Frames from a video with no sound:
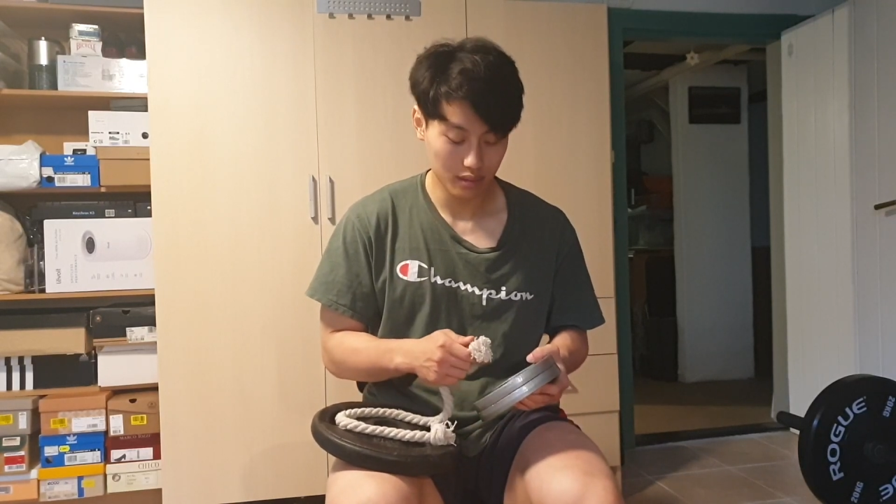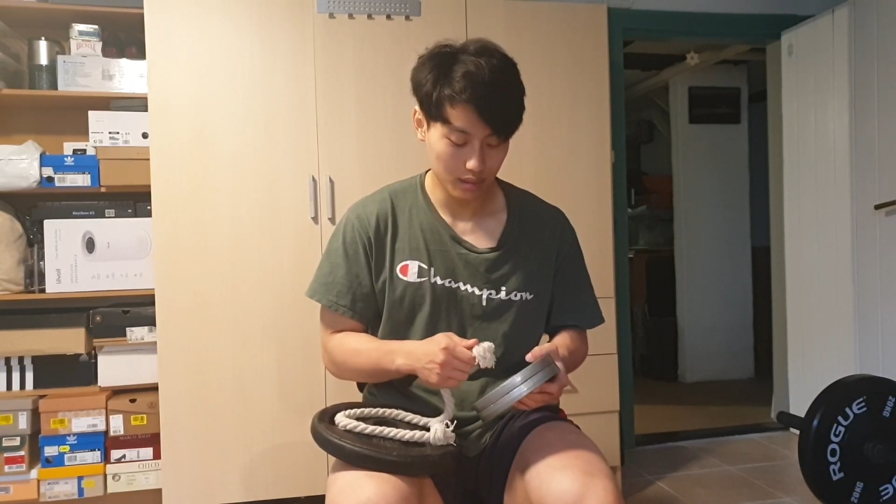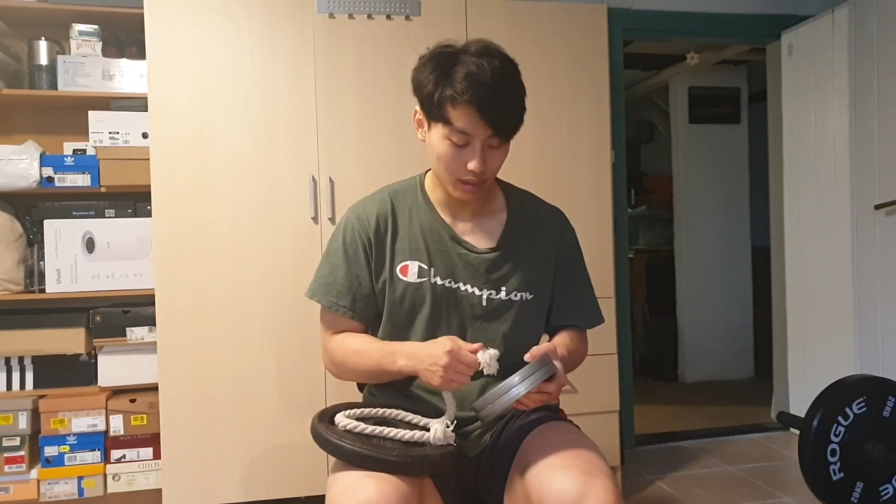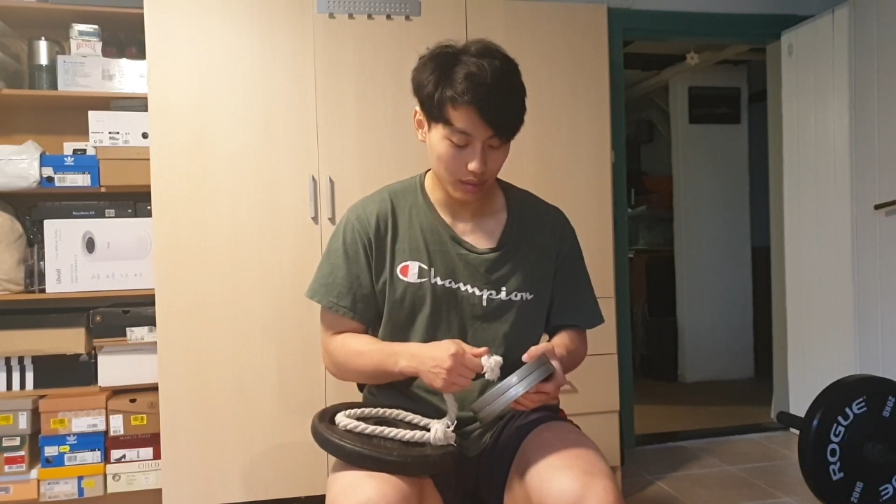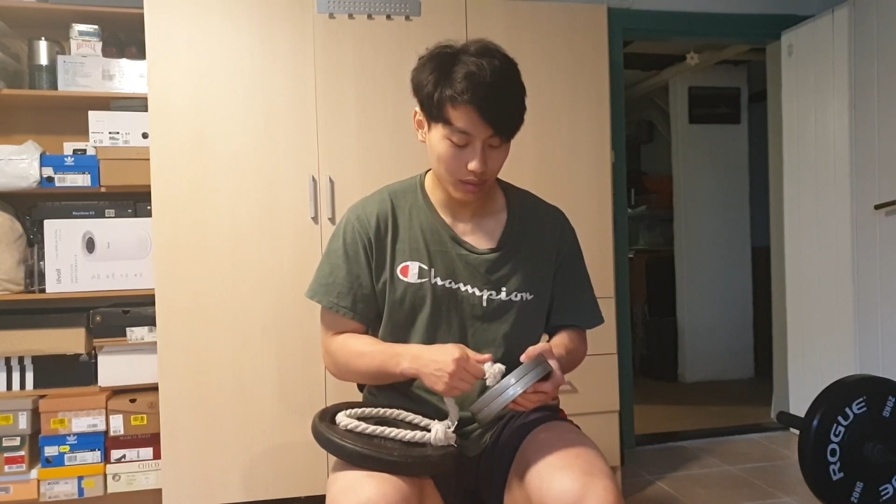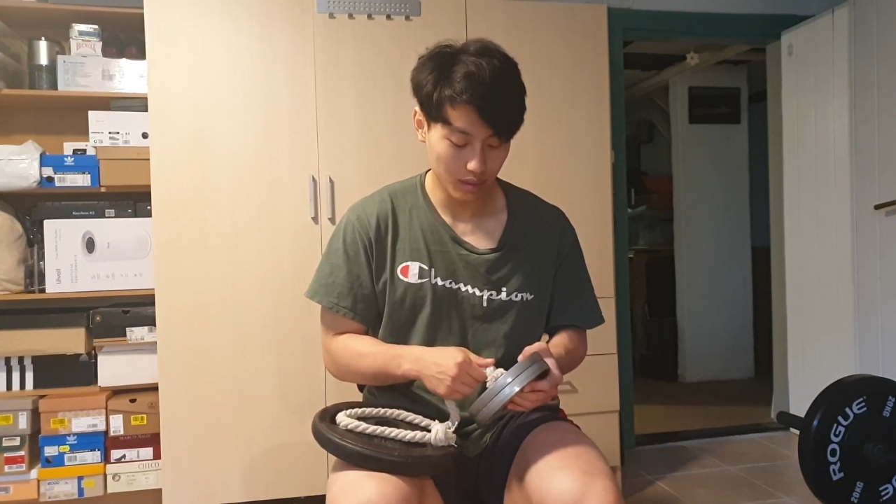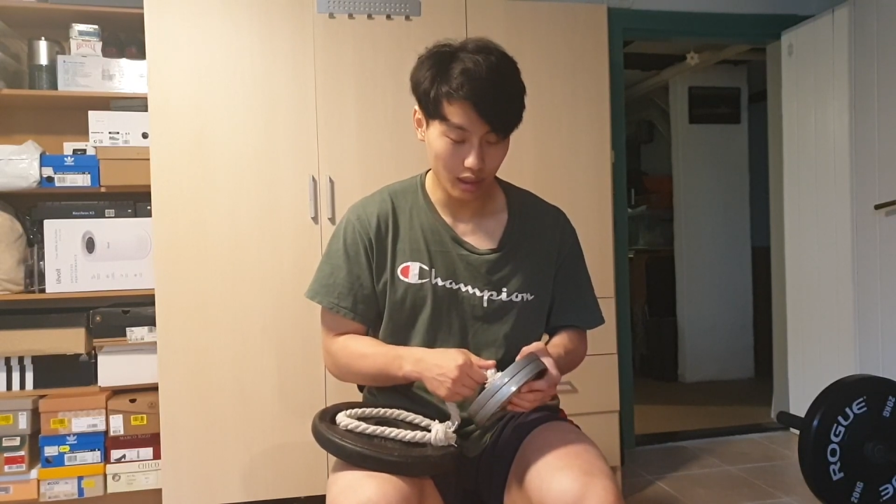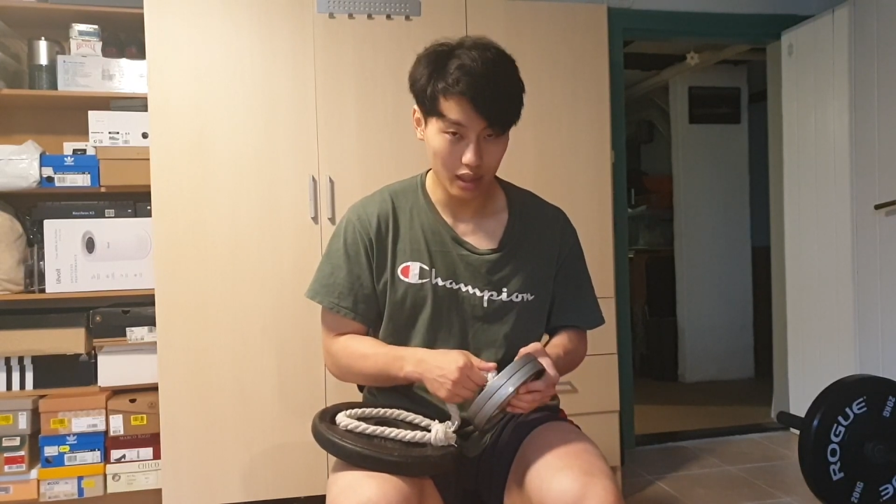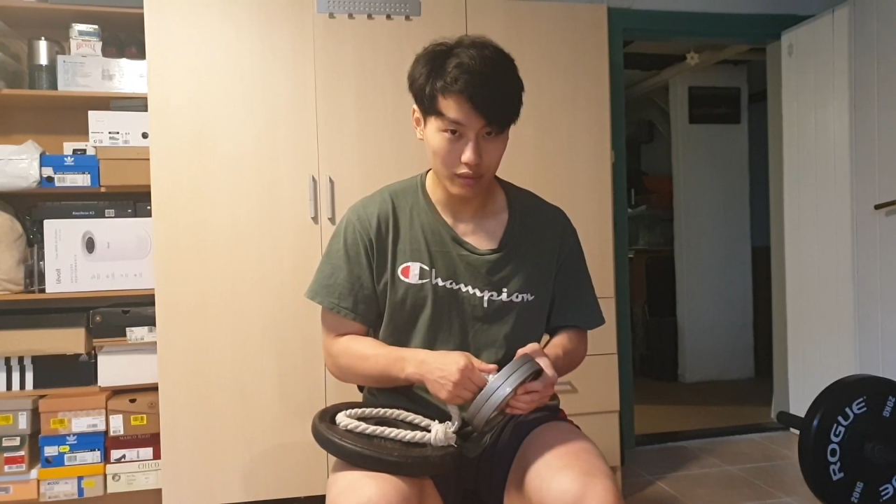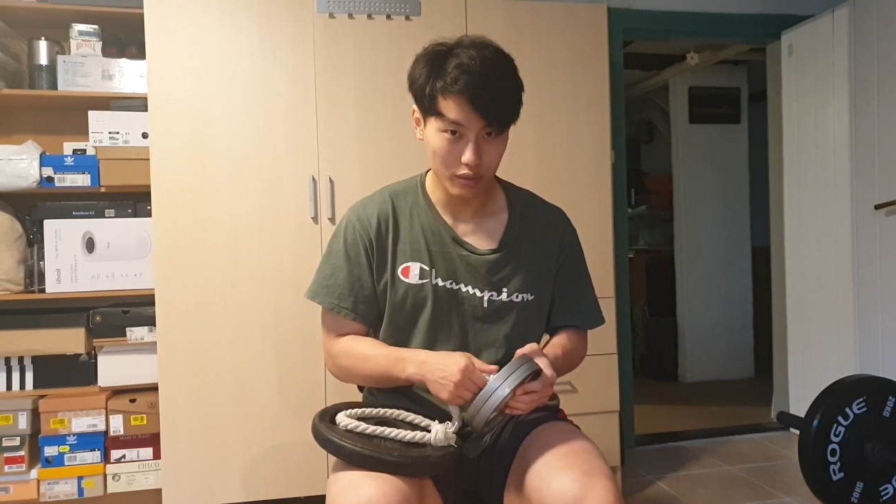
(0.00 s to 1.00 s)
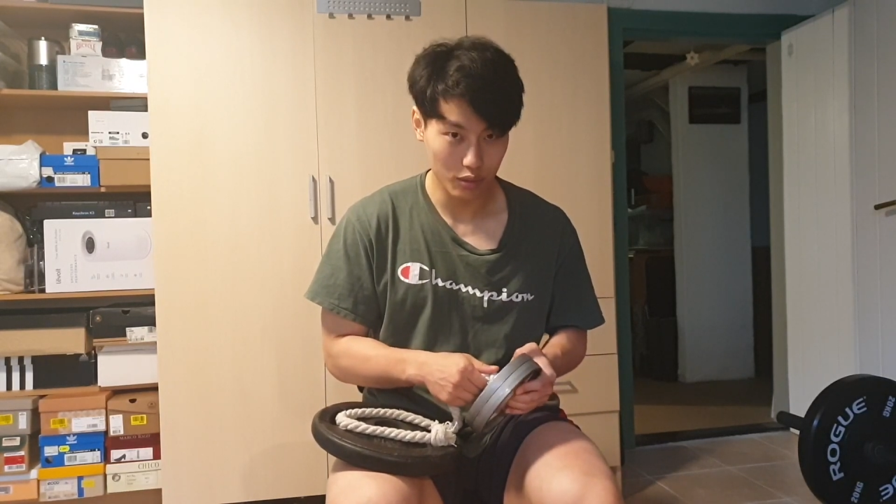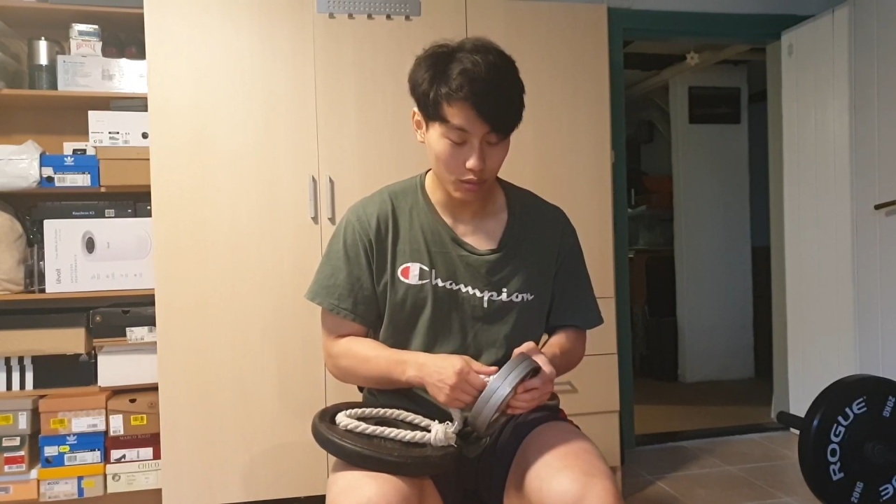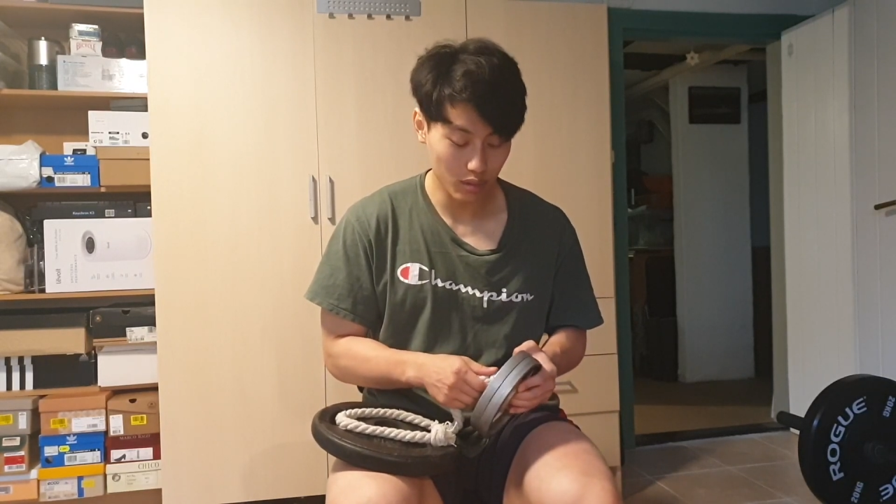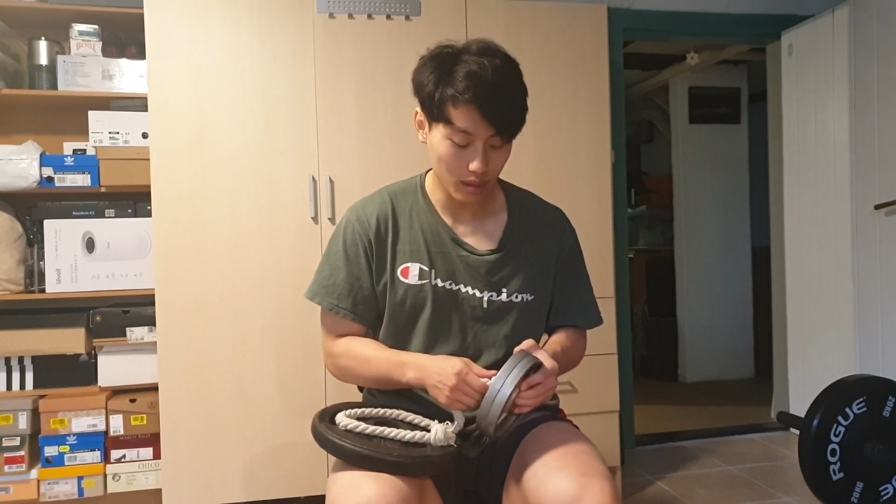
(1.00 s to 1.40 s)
that's kind of cool,